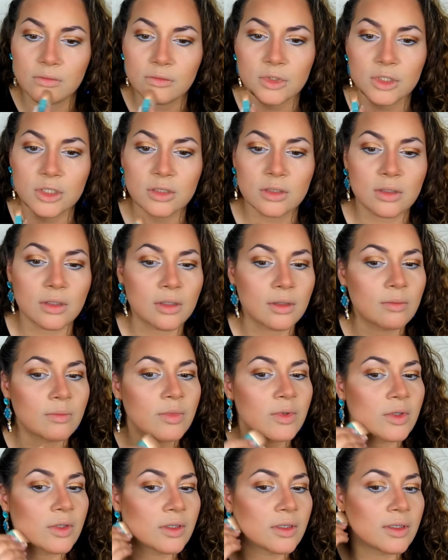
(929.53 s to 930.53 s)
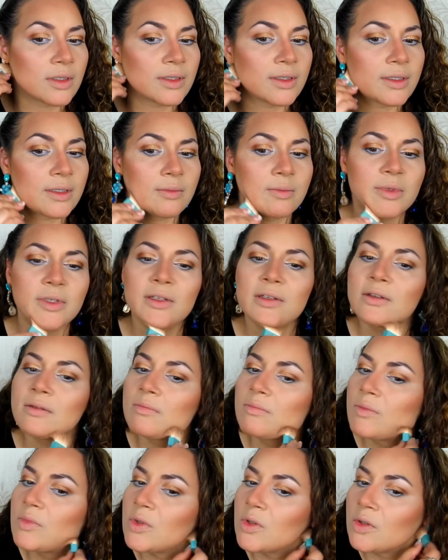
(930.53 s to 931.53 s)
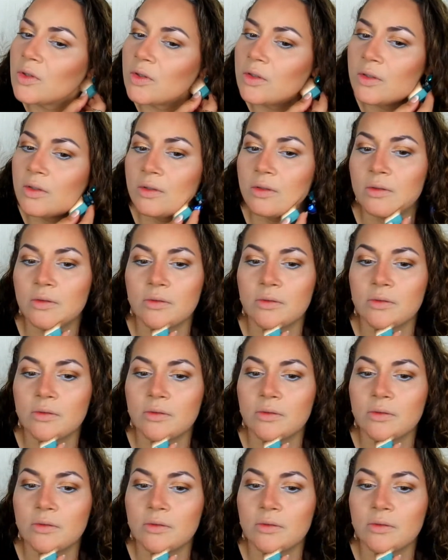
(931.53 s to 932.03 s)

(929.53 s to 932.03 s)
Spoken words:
I'm just gonna put a little bit more